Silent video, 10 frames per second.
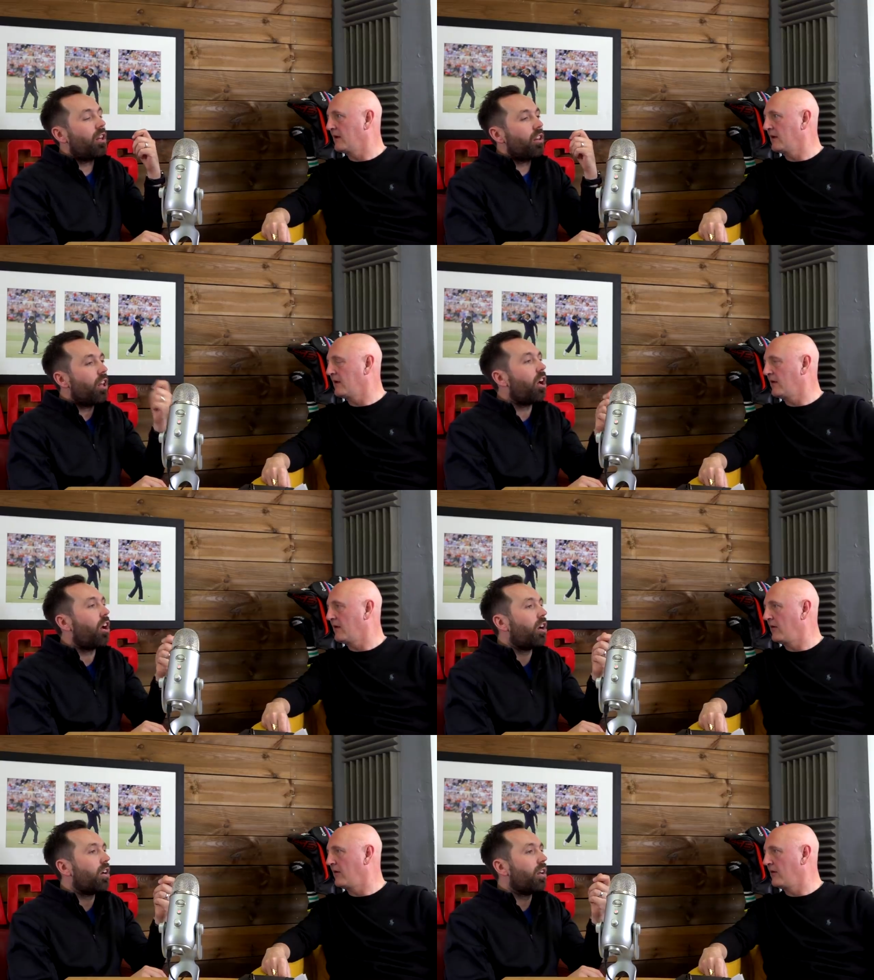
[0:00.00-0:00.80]
Speaker 1: a
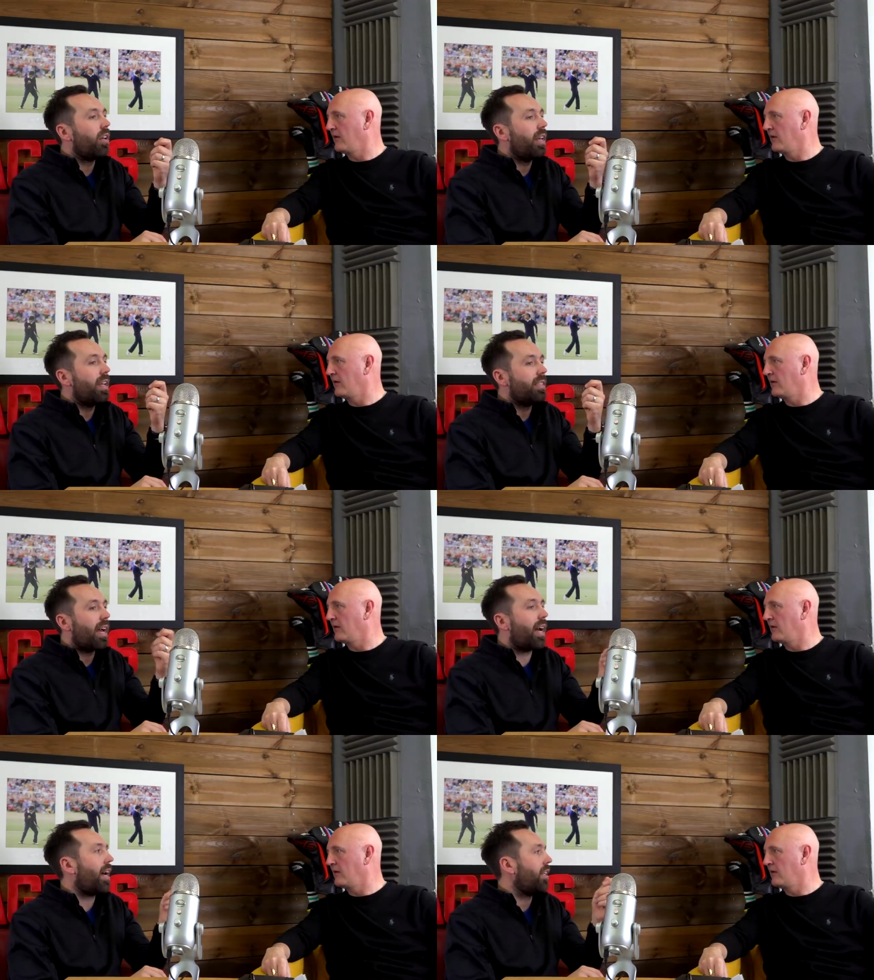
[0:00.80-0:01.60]
lot is
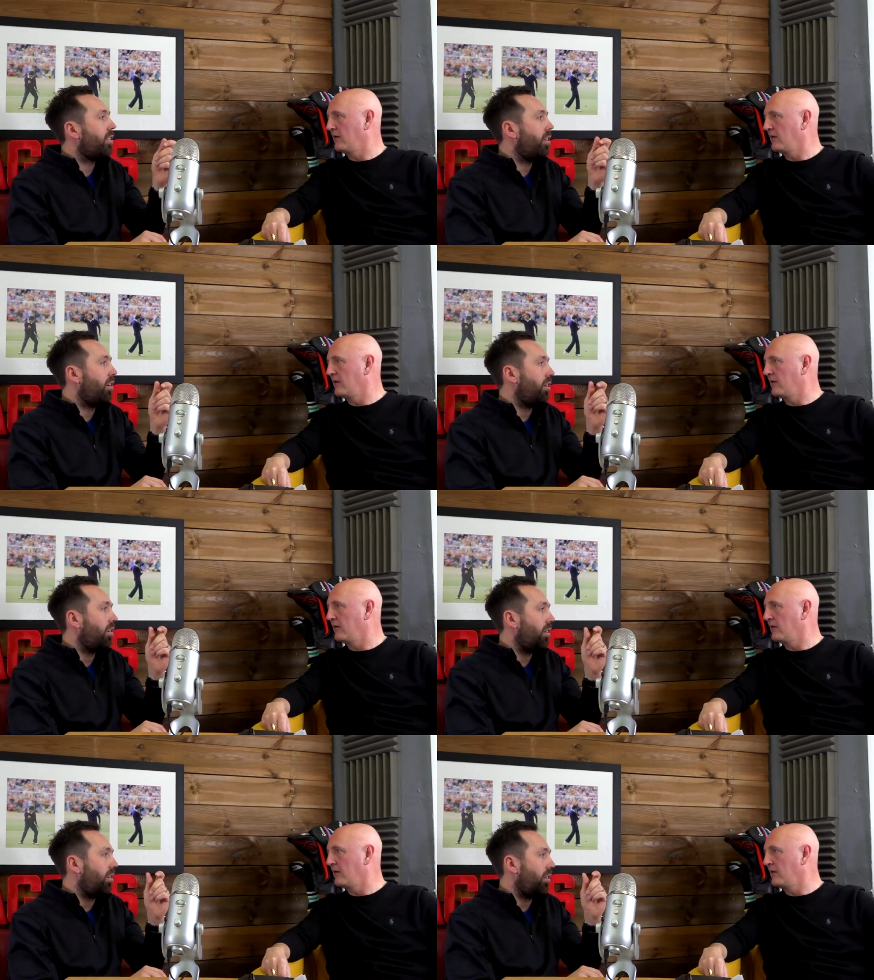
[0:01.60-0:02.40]
hard to
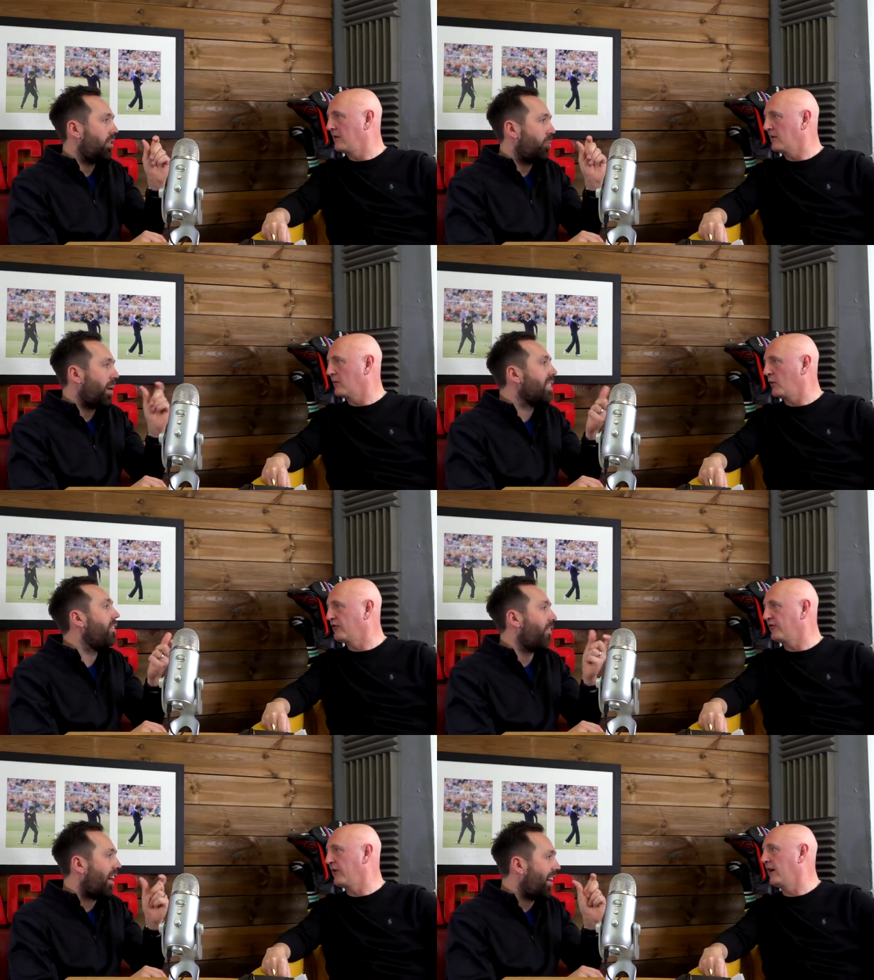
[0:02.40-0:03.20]

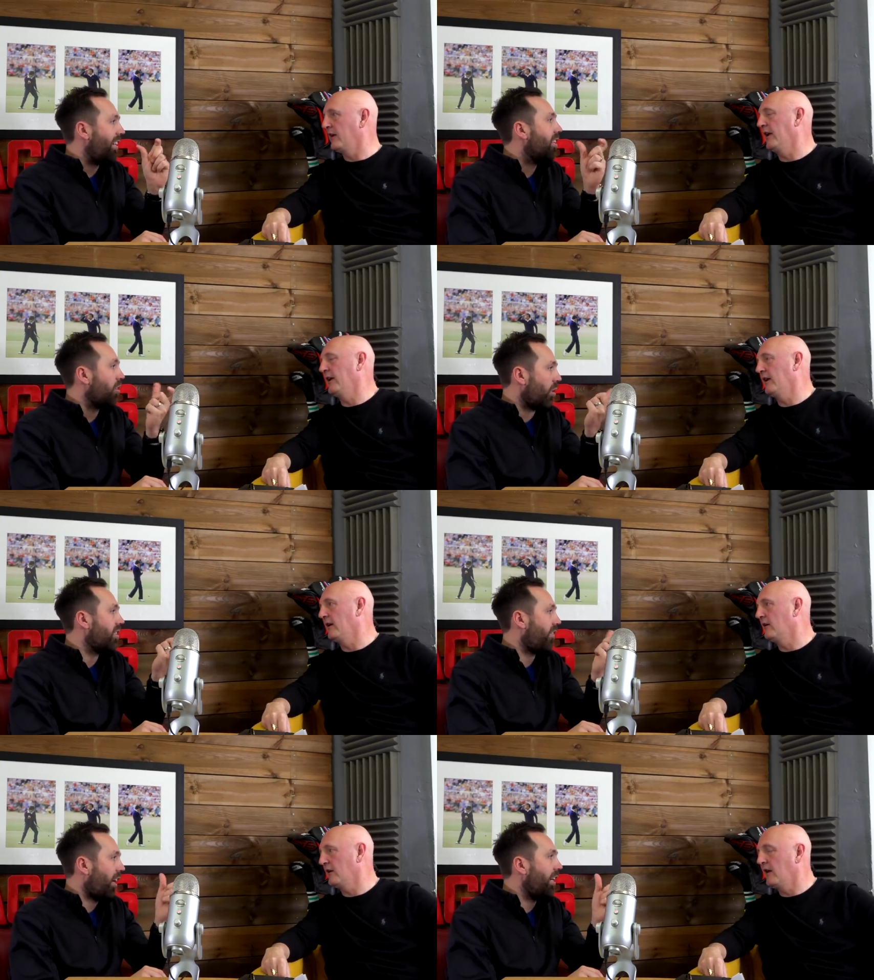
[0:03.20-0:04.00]
specify, quantify, yeah,
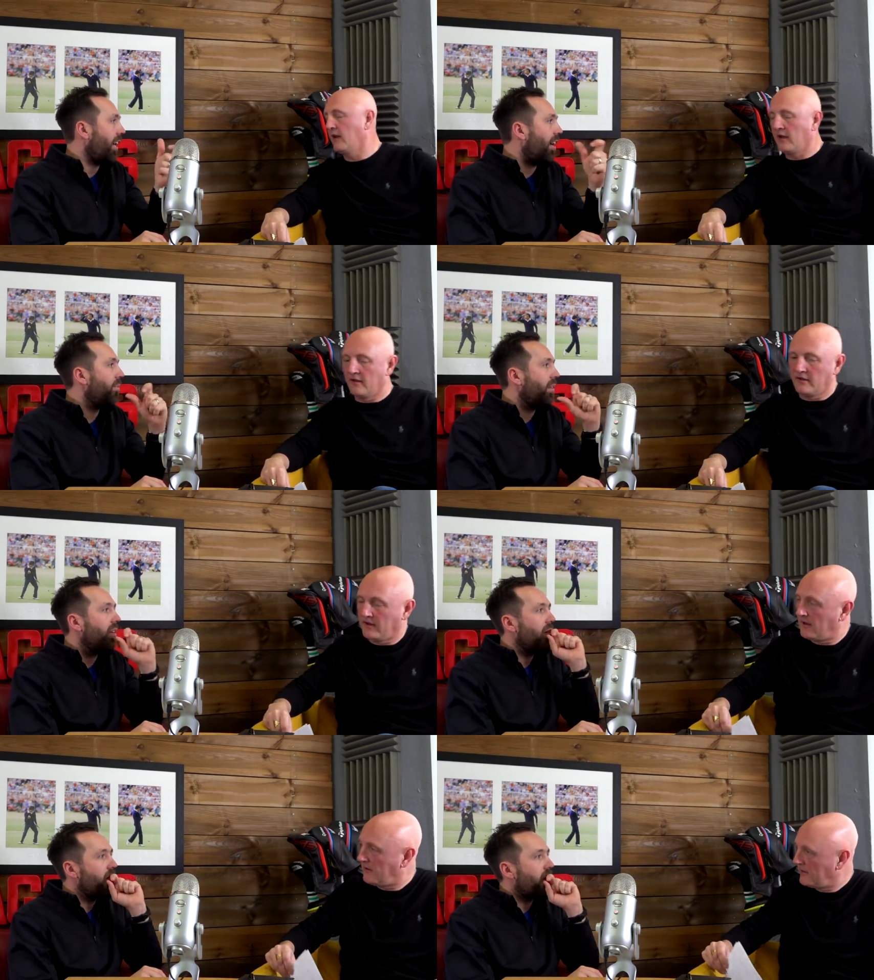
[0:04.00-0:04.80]
quantify yeah. yeah,
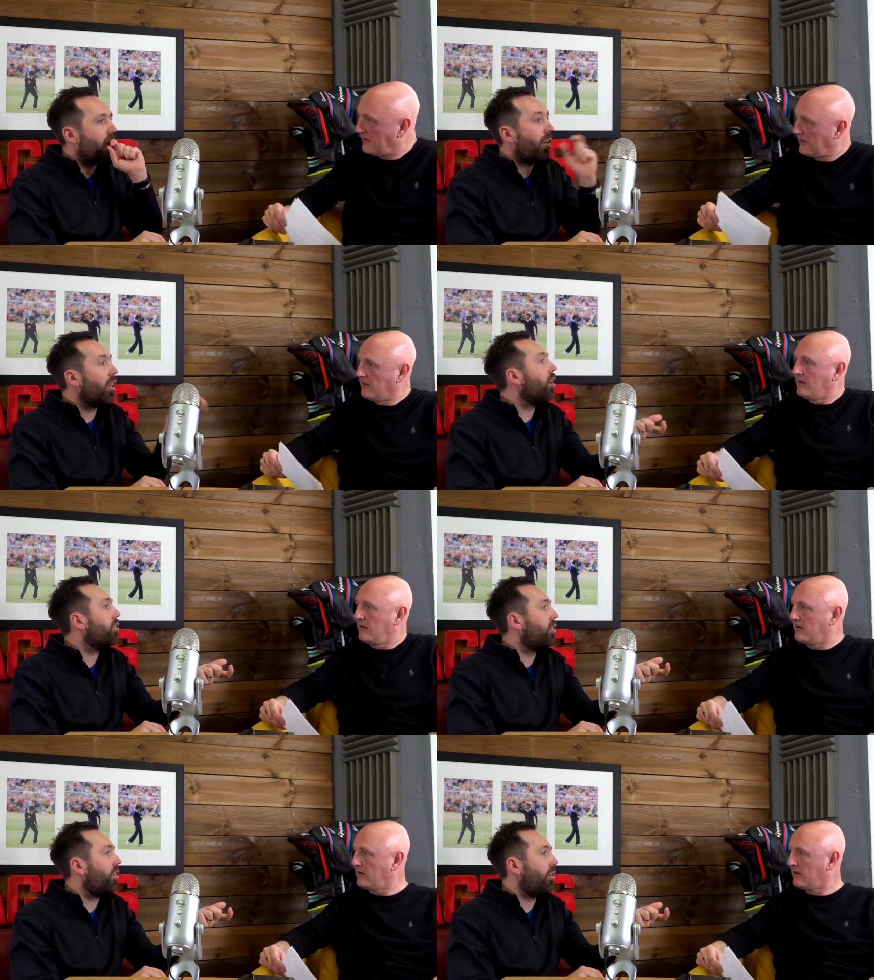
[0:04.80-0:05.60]
yeah. So a
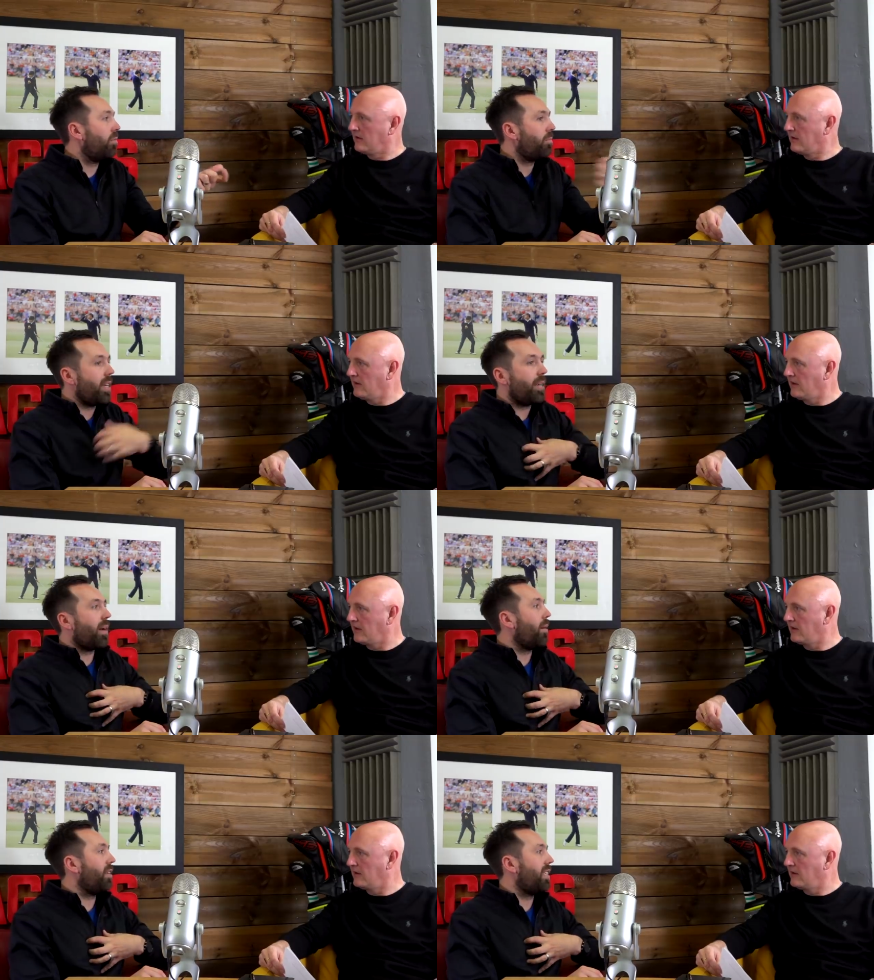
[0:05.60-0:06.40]
lot to me
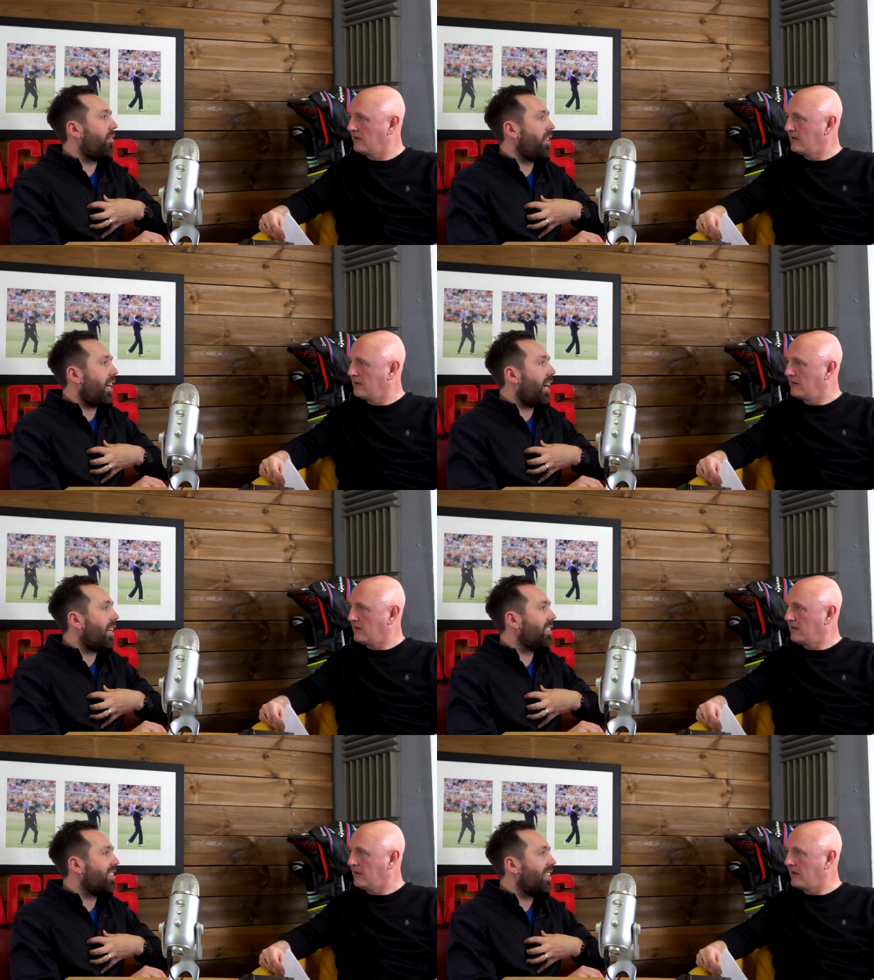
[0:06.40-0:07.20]
might be seven
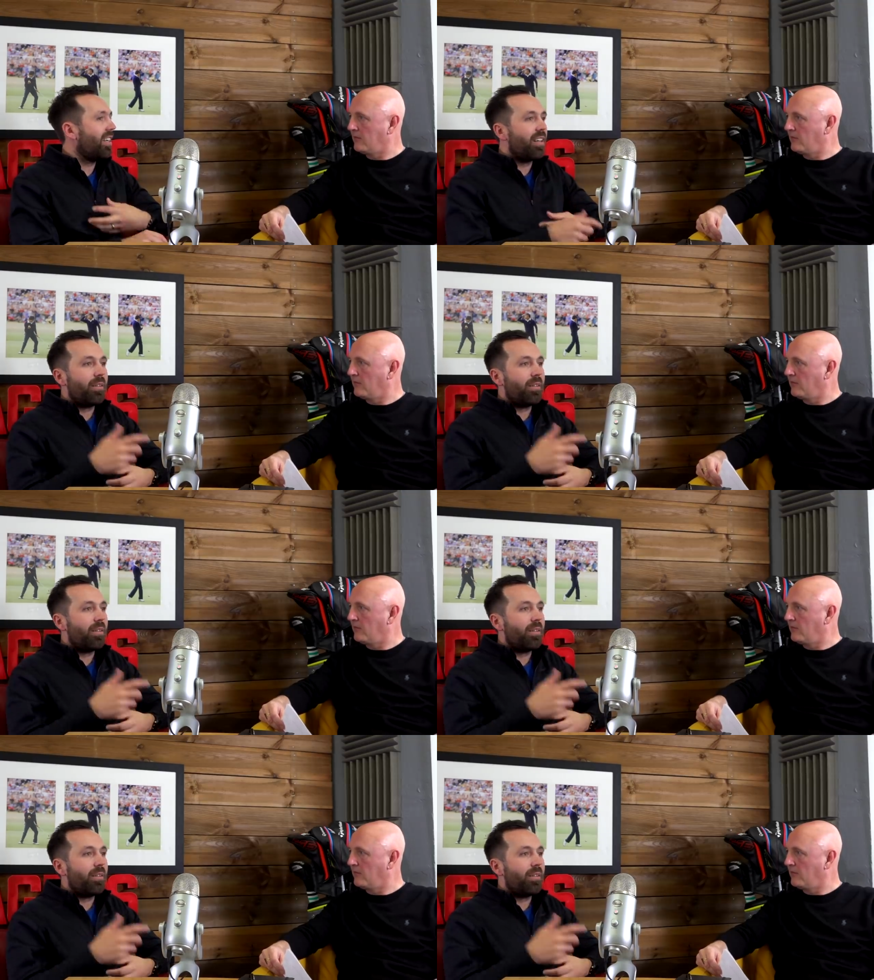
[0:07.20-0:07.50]
yards, yeah.